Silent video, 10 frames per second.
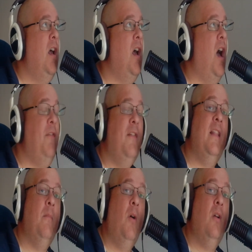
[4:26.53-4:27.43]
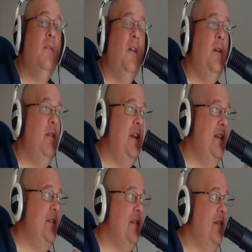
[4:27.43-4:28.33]
I think the microphone
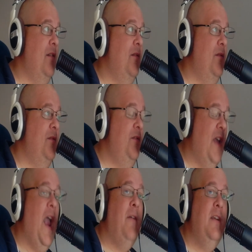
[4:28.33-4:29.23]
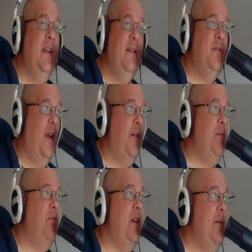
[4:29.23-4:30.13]
is very, very
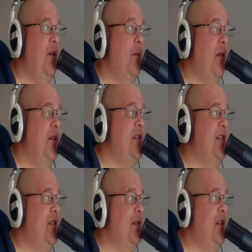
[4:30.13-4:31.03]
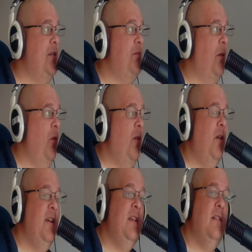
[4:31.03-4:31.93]
premium. This is probably one of
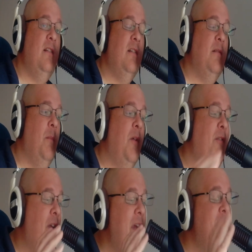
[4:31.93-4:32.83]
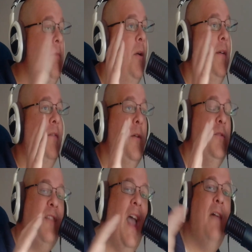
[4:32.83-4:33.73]
my favourite
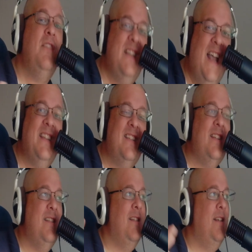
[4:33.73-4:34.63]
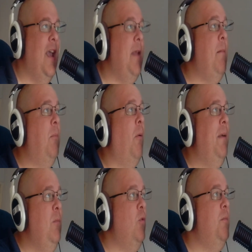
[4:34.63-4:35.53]
microphones I've ever tested, and it
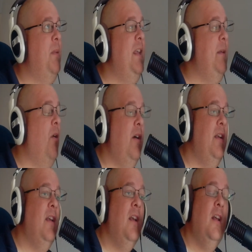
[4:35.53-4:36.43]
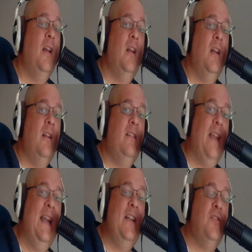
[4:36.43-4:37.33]
probably would be my
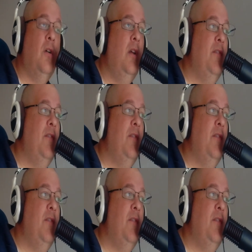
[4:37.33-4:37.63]
daily driver